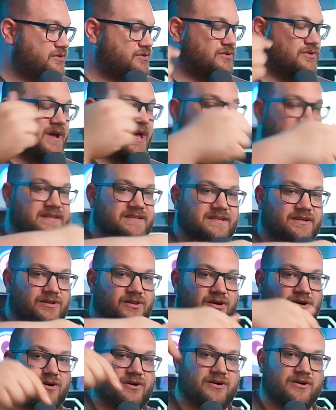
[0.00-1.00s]
through X L
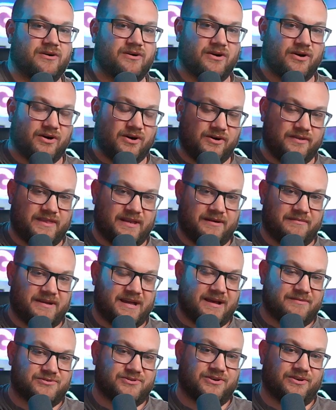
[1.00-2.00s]
R that I'm
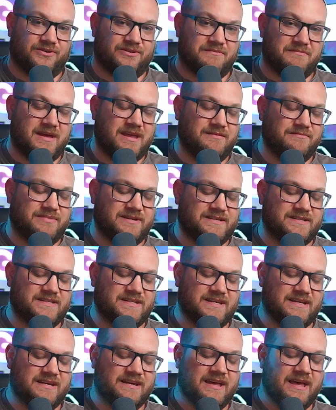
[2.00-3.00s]
capturing on the main P
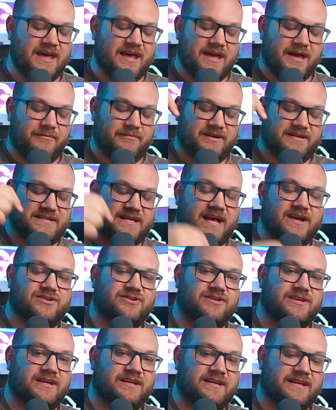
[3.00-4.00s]
C, but it's
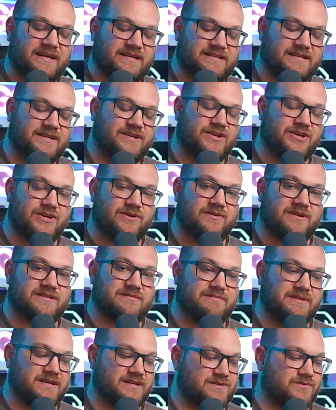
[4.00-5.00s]
actually connected U S
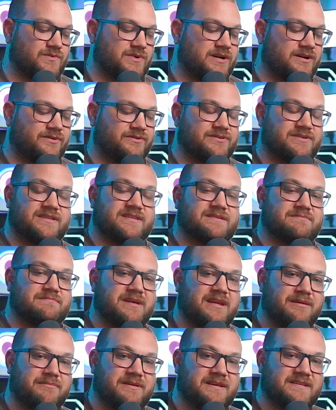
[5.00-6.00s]
B as well to this
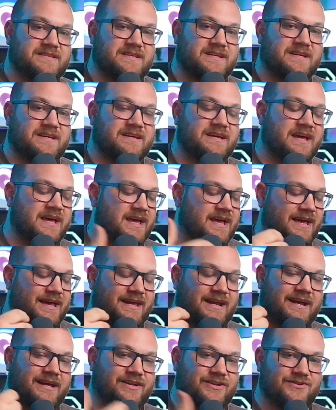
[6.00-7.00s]
mini P C,
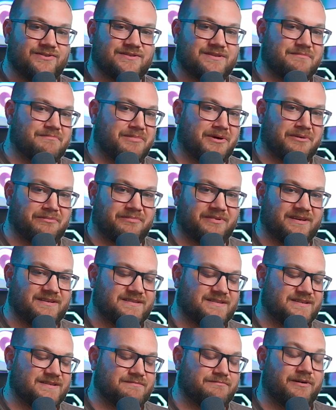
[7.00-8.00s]
and I can use it in both
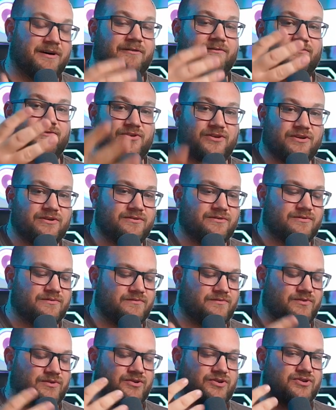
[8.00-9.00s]
places. But for
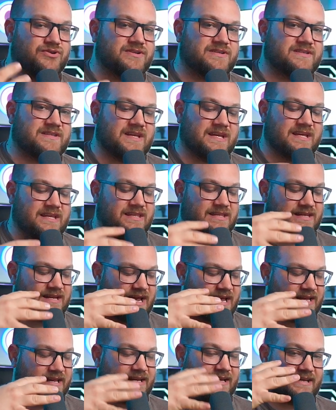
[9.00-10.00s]
you, you're just seeing that
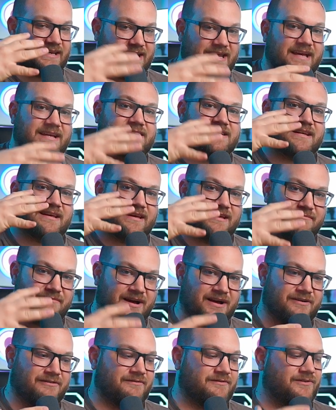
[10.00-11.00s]
I can connect a
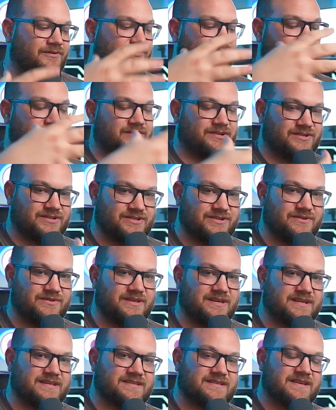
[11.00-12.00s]
microphone to
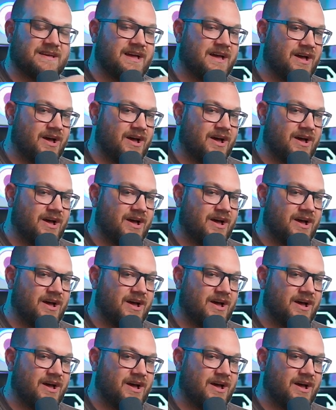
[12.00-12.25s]
this